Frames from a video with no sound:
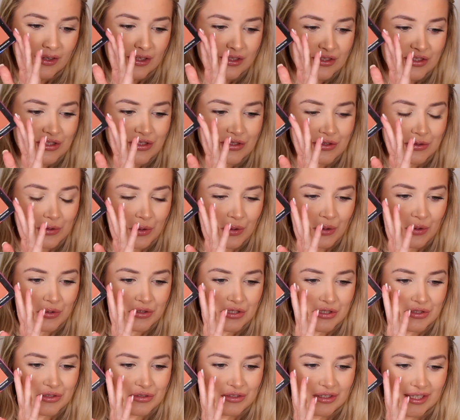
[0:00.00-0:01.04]
So
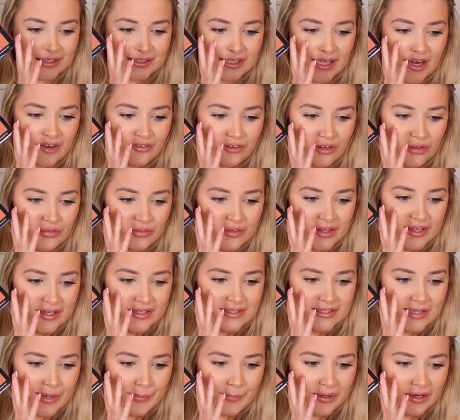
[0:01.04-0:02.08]
glad that I've got
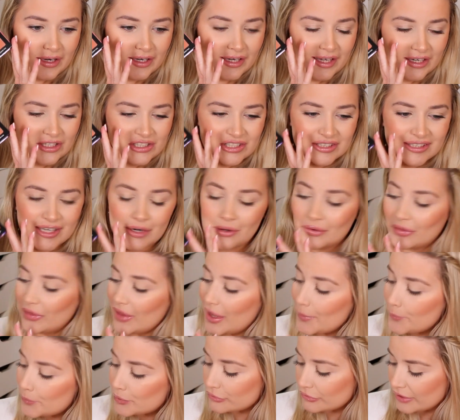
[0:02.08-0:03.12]
this in my collection. Now,
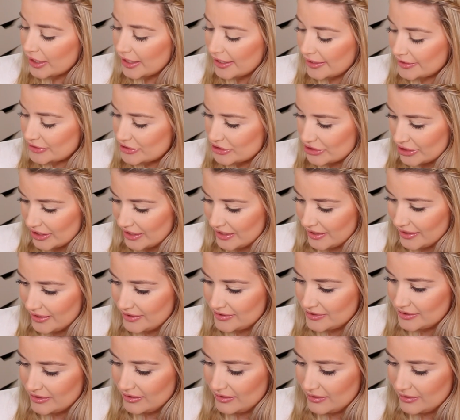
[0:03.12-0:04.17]
that pride
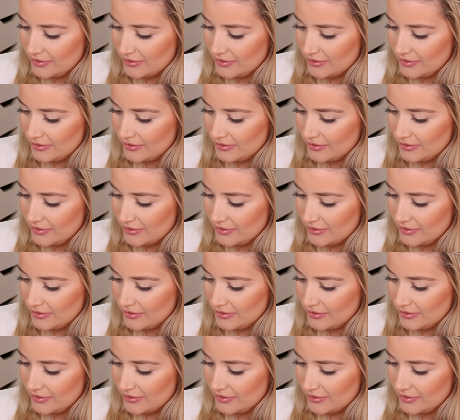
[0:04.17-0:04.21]
shade,